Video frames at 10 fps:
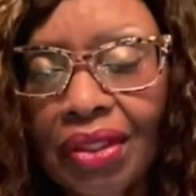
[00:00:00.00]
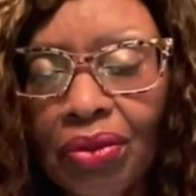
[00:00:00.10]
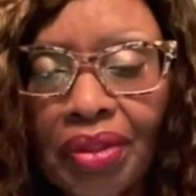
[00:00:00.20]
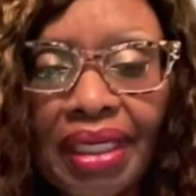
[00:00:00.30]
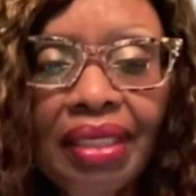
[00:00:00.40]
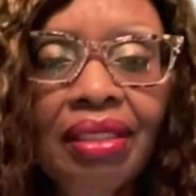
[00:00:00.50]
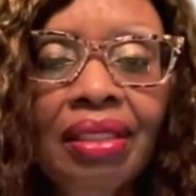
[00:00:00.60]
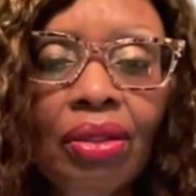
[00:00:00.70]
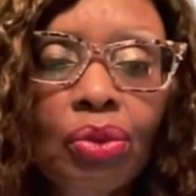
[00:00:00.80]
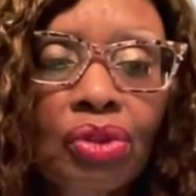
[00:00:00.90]
Okay,
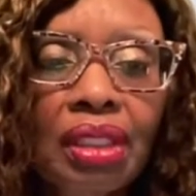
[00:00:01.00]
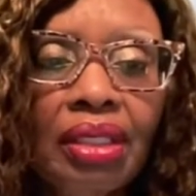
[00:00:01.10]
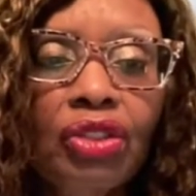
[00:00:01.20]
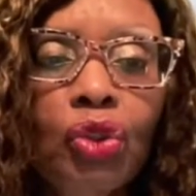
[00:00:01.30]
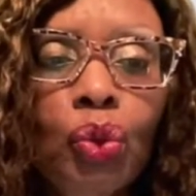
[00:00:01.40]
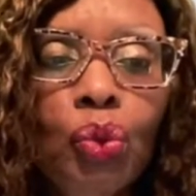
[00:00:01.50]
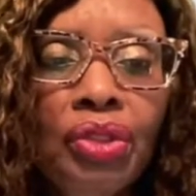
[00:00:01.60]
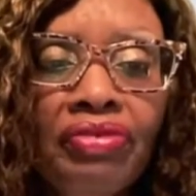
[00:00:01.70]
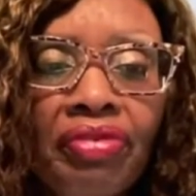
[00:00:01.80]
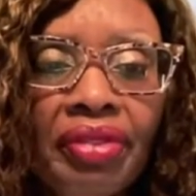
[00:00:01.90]
those are the 2
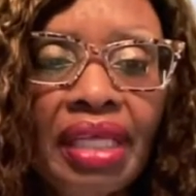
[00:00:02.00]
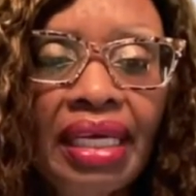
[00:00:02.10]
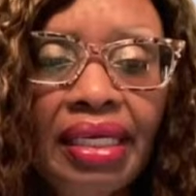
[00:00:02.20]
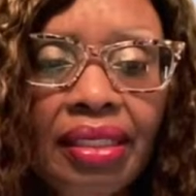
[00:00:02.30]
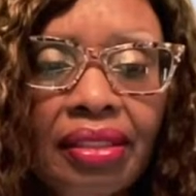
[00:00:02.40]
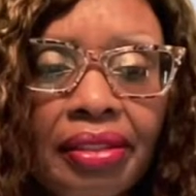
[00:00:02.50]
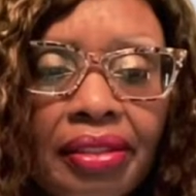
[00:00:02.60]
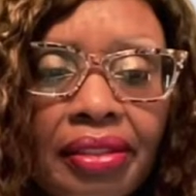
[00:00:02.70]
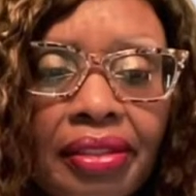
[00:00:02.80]
different things.